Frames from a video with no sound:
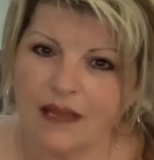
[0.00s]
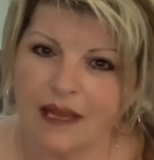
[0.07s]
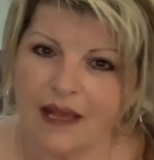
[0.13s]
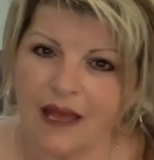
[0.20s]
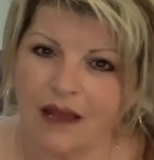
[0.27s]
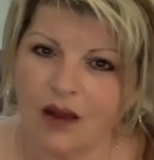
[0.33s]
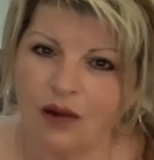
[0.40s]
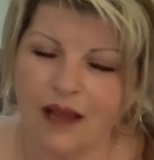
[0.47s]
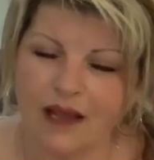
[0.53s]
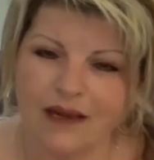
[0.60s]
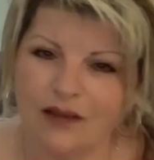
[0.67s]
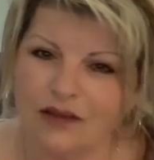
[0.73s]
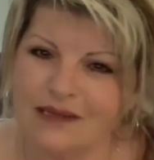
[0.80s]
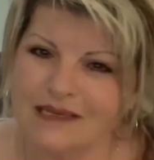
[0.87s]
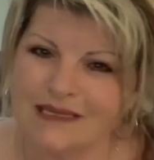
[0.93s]
Like I go like
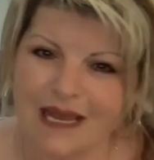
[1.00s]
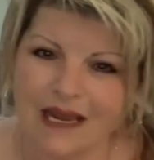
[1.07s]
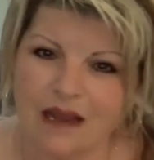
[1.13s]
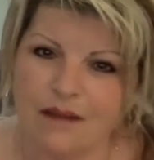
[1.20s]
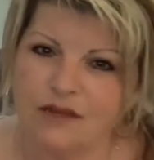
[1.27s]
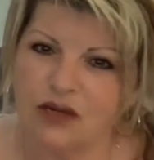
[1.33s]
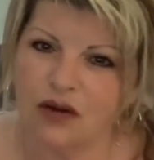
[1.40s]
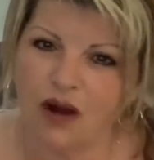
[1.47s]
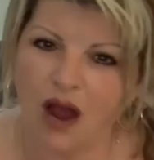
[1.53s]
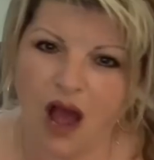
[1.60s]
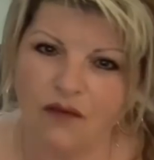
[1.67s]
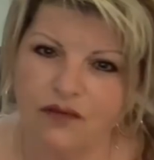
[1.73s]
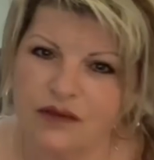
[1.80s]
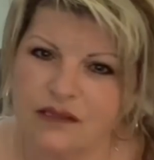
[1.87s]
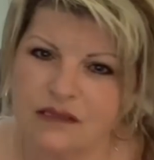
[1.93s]
either to Sam's or
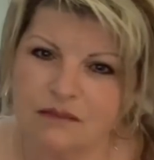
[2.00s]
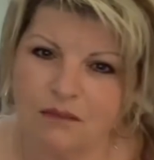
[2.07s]
Office